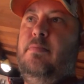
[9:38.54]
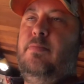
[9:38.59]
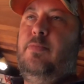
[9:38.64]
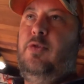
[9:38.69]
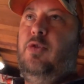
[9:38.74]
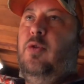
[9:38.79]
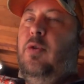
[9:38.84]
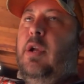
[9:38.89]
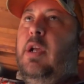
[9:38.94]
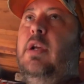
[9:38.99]

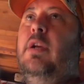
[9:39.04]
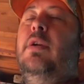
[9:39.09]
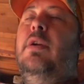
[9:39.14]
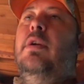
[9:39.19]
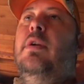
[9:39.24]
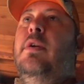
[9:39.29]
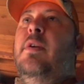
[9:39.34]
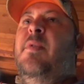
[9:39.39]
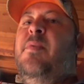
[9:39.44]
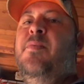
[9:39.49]
shortly,
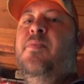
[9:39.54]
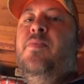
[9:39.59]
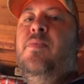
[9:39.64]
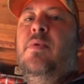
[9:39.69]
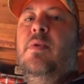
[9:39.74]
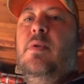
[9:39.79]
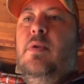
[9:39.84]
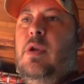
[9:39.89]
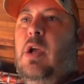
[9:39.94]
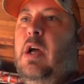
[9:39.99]

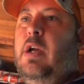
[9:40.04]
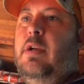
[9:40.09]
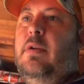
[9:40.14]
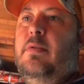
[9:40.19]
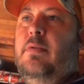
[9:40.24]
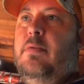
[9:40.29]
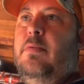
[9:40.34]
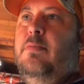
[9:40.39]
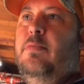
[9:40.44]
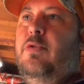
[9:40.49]
like
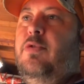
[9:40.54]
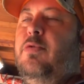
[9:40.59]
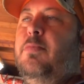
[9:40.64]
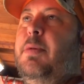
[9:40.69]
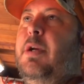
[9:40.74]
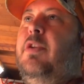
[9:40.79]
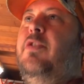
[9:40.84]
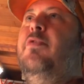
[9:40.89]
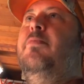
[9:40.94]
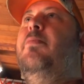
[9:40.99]
which will
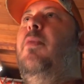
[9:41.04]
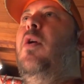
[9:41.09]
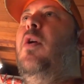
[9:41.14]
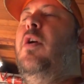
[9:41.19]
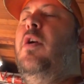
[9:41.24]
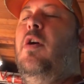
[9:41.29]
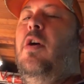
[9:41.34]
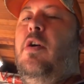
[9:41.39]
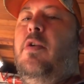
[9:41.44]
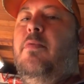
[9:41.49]
be
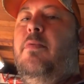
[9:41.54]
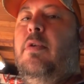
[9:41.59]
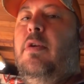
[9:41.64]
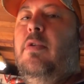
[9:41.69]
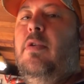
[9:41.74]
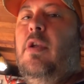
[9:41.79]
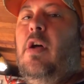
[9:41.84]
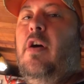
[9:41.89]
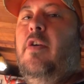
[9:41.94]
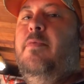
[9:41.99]
tomorrow night in
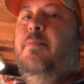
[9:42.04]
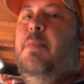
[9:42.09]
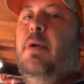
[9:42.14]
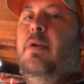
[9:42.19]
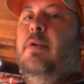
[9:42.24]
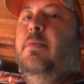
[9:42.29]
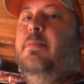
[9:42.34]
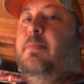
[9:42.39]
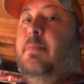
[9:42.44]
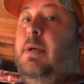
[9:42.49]
real life, but
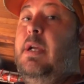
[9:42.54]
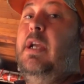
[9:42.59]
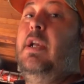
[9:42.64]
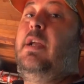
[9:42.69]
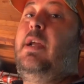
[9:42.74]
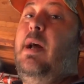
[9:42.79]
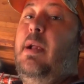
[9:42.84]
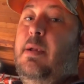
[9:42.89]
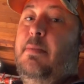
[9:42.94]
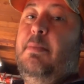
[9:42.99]
it'll be in
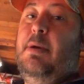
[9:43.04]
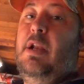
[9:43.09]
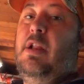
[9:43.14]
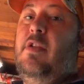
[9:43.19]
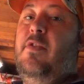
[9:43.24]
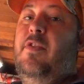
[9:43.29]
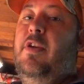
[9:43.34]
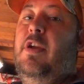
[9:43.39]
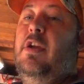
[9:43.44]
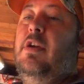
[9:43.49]
a couple of
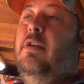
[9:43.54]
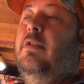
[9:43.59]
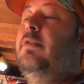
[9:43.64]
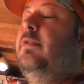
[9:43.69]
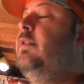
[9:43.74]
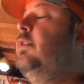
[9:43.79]
minutes for you.